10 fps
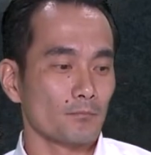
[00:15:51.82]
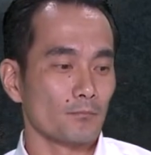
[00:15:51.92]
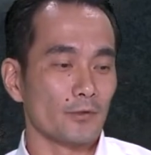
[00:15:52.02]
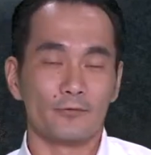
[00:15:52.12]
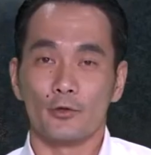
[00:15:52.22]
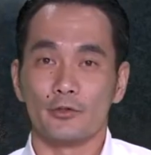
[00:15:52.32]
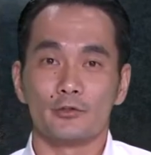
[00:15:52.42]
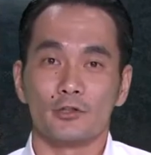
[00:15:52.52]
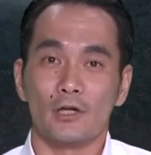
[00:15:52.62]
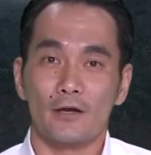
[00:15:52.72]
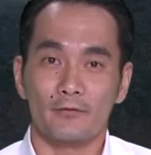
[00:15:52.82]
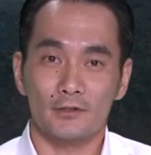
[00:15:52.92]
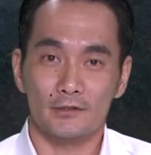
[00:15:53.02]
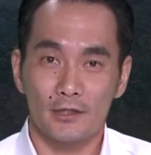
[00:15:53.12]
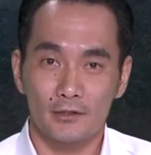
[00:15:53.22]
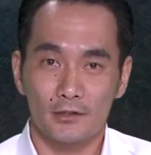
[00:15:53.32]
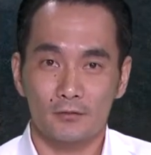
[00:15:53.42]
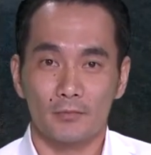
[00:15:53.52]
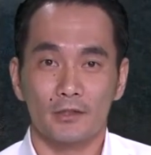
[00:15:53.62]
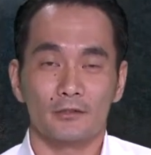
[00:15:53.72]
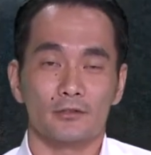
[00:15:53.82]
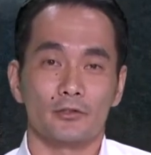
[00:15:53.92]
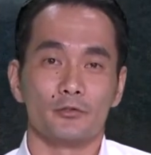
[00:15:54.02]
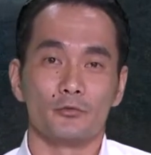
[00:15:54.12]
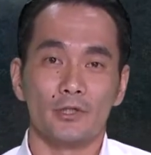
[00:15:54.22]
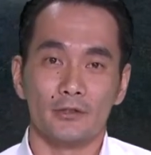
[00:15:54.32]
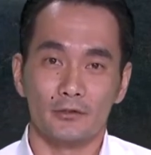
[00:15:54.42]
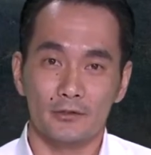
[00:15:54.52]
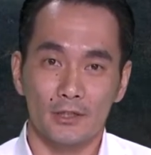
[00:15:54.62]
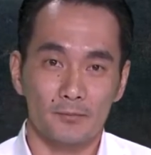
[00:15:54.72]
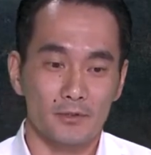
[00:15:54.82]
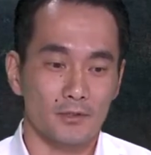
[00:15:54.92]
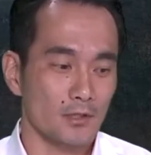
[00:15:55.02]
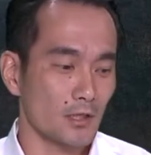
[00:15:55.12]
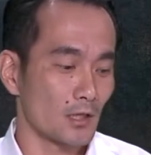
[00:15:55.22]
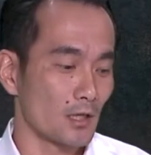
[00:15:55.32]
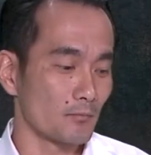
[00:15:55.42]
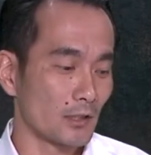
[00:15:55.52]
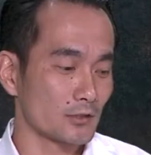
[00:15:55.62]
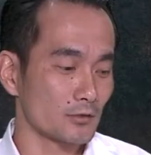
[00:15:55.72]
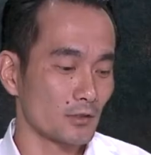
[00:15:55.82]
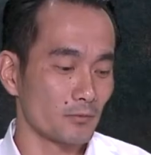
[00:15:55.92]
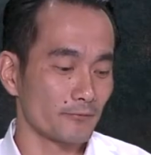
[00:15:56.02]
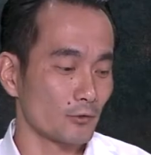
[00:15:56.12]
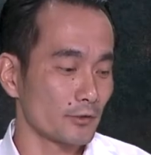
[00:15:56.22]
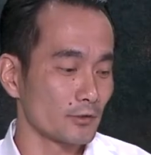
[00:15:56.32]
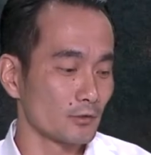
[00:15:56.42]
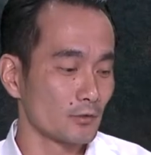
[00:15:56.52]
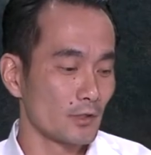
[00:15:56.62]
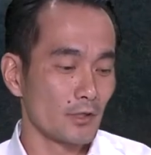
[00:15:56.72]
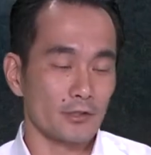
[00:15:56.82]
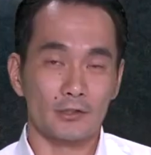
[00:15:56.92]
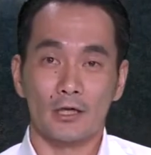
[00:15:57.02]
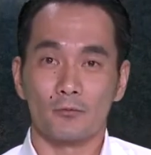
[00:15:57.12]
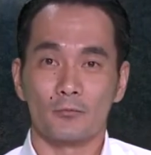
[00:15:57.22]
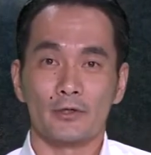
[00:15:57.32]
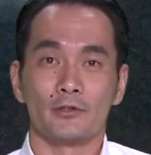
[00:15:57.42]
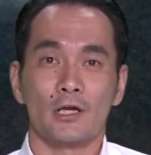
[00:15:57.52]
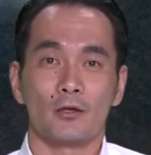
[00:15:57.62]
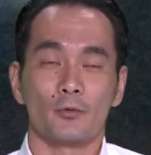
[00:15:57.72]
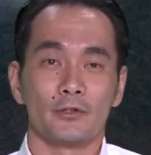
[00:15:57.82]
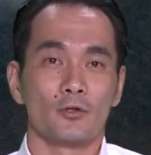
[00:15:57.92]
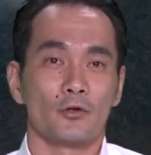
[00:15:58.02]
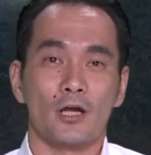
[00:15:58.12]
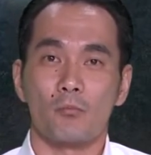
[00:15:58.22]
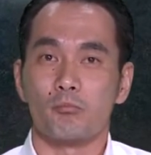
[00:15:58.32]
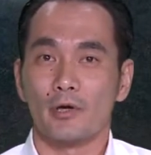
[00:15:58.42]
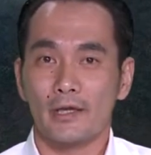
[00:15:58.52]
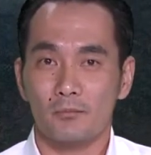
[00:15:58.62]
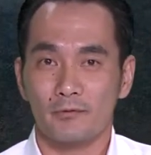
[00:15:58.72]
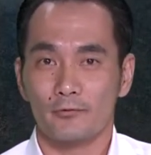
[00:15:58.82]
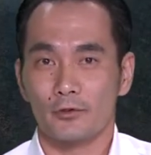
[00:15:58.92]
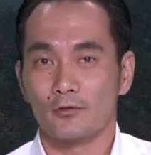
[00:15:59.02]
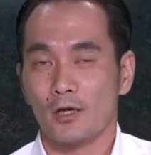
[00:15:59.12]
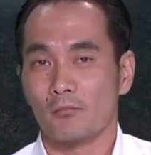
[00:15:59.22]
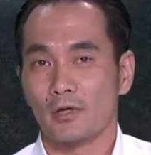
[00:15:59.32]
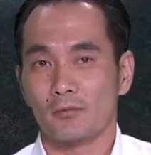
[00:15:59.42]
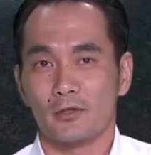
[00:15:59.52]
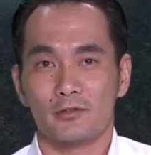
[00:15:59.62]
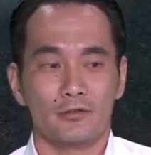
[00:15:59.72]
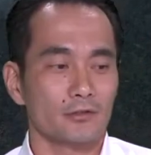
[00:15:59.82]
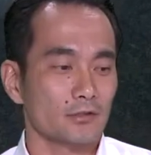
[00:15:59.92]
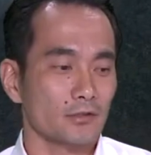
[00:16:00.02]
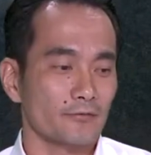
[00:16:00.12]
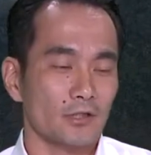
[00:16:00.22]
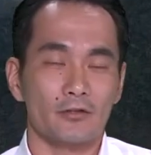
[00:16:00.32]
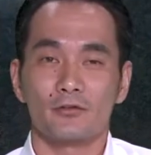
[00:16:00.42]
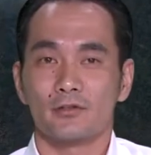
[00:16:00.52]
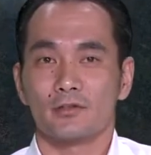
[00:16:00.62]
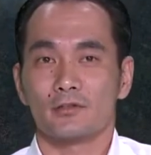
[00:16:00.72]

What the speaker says: before you turn off your station. Make sure you tin your tips, and make sure before when you're going on break, before you go on break, make sure if you're not using your